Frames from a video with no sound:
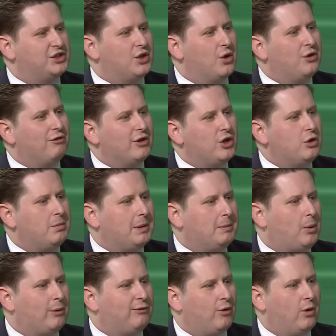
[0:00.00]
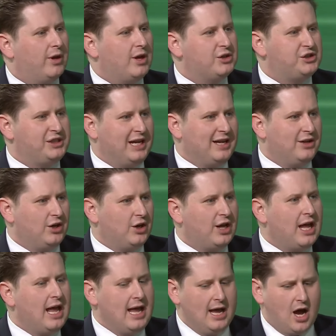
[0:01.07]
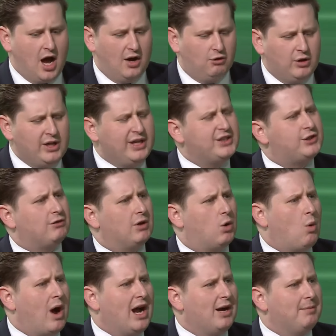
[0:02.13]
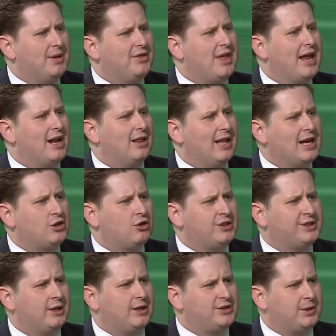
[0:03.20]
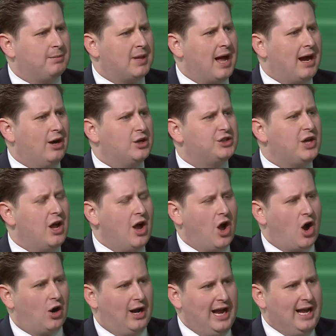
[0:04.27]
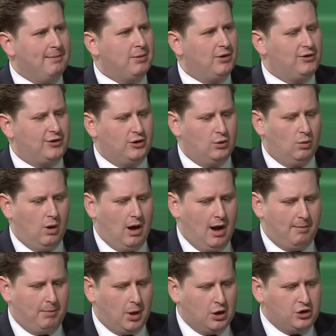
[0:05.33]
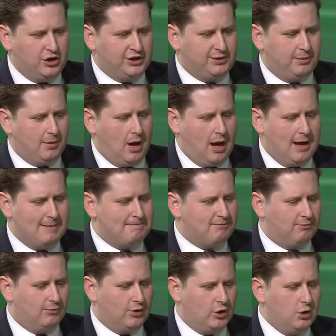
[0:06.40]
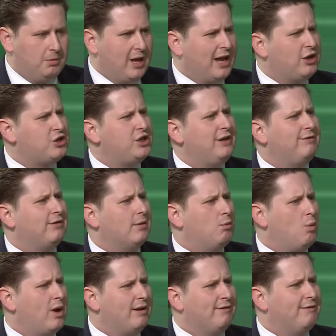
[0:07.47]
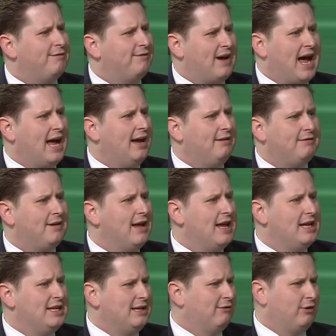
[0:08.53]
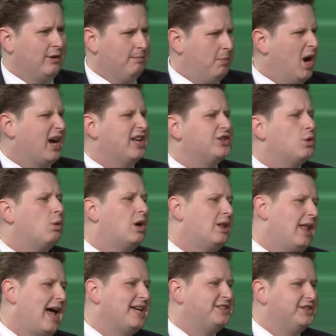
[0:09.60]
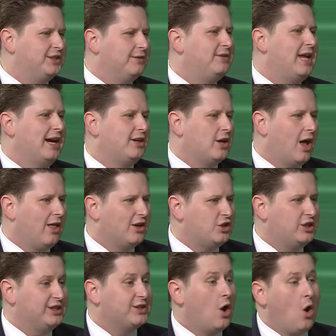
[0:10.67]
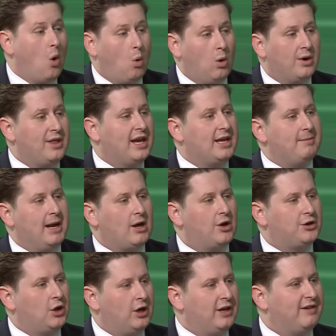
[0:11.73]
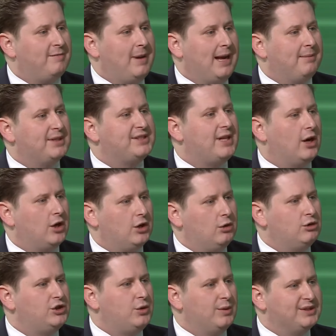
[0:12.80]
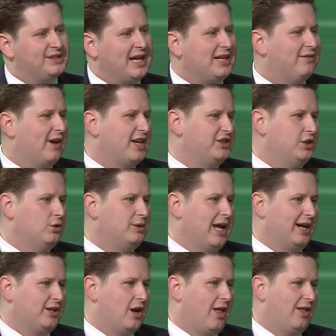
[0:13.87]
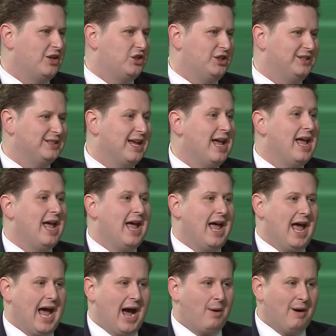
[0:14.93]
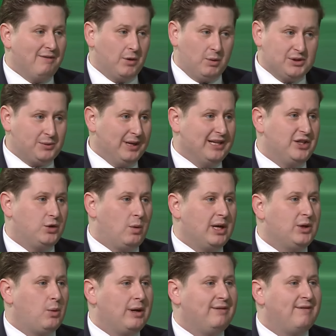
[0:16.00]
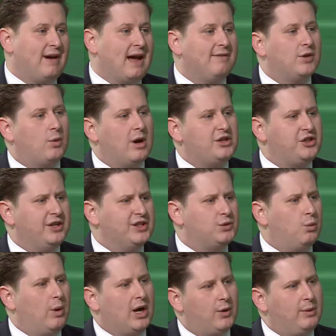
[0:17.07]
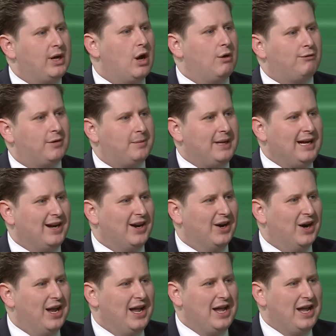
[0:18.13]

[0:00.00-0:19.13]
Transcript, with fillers: So the Renewable Portfolio Standard uh, really is a requirement that electric suppliers are able to uh, purchase um, renewable energy from one of five different buckets or classes of technologies, or they can make alternative payments that are used to incentivize new technologies. Yeah. However, once we get to 2025, the question is where do we go from here?